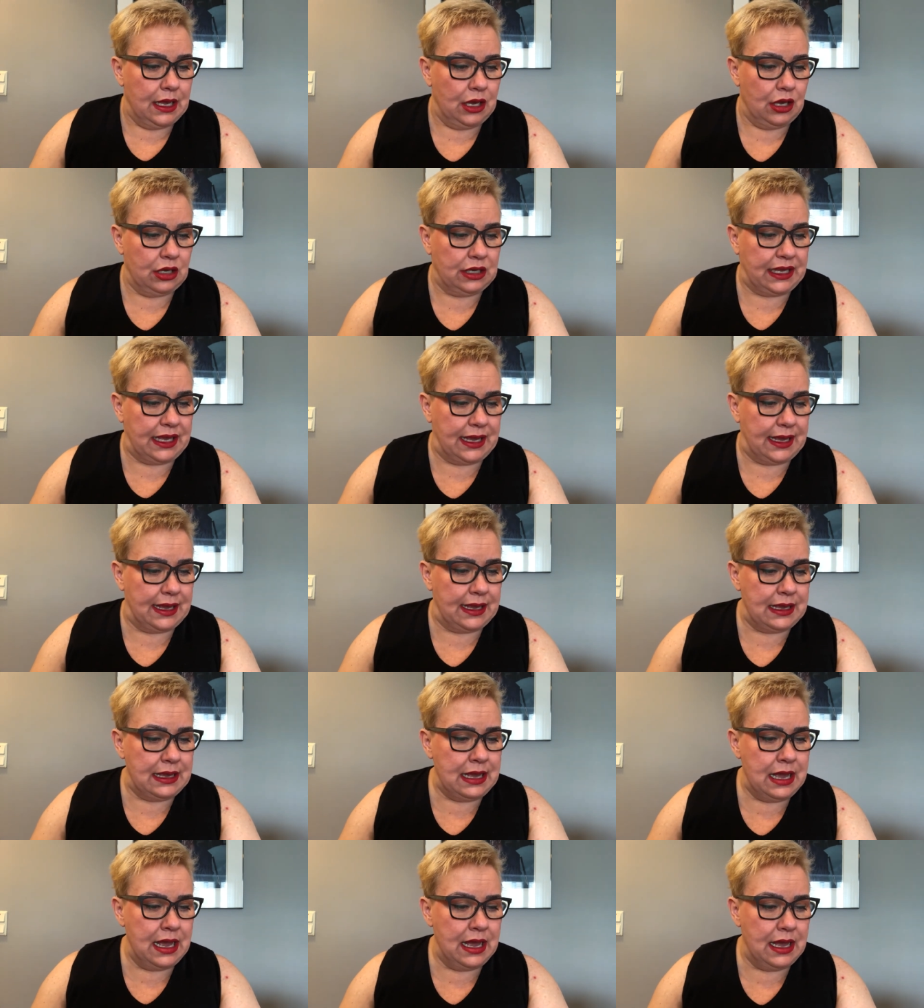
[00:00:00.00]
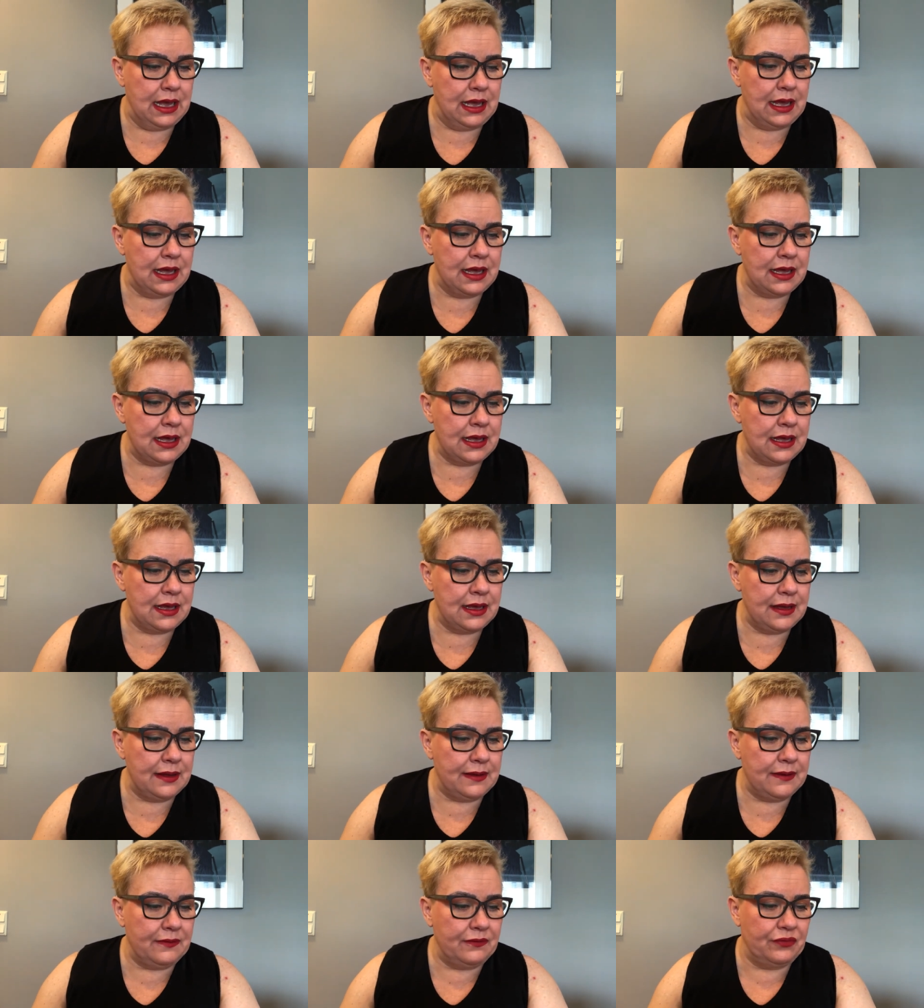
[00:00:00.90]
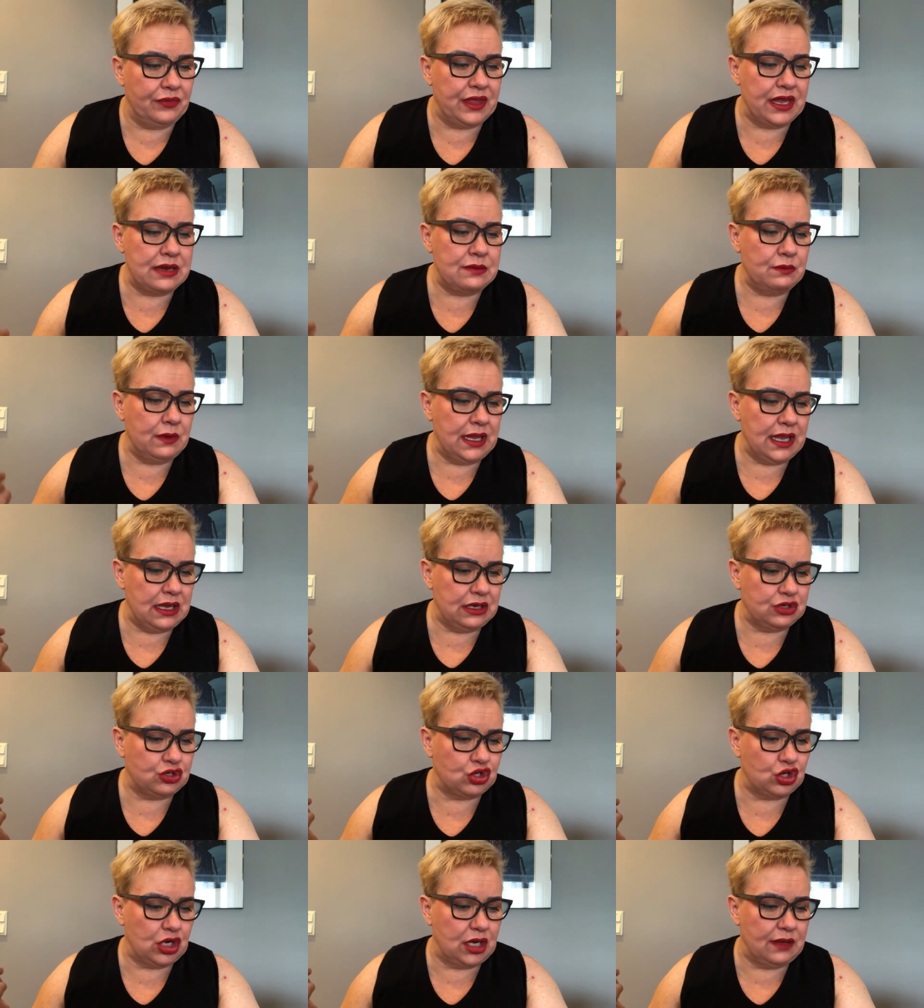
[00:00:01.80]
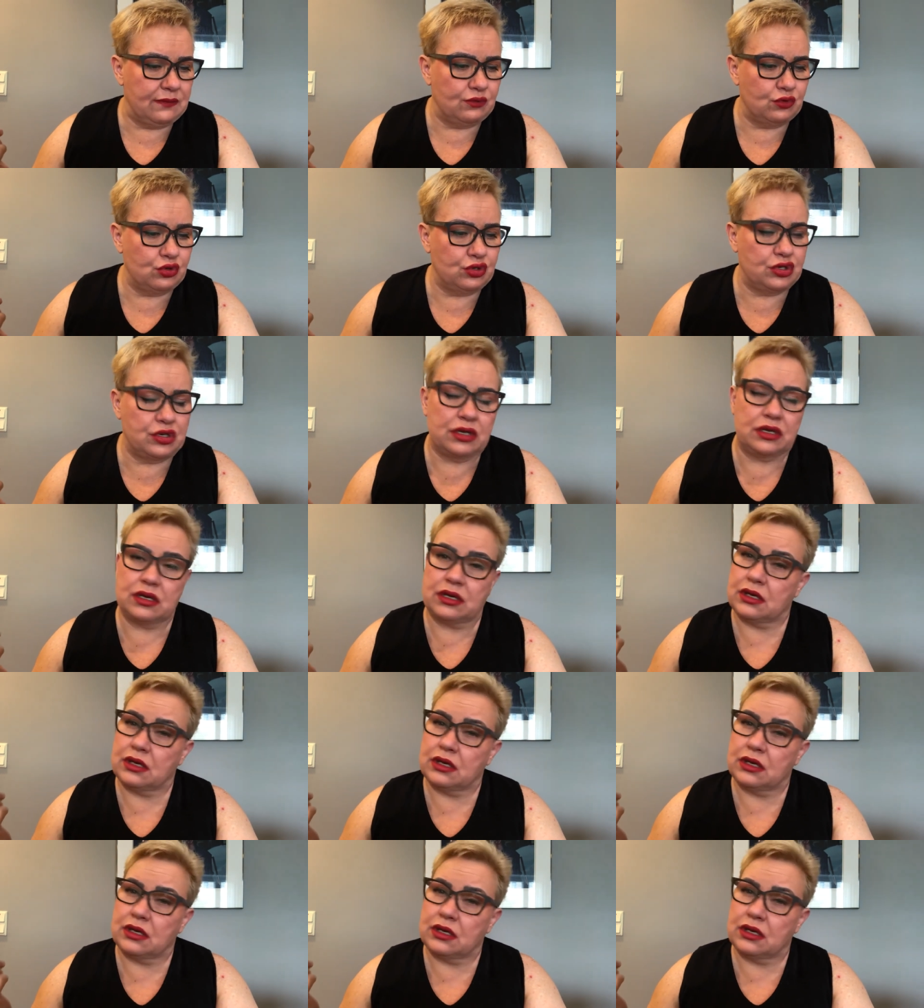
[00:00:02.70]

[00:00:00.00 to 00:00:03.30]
Okay, then we actually would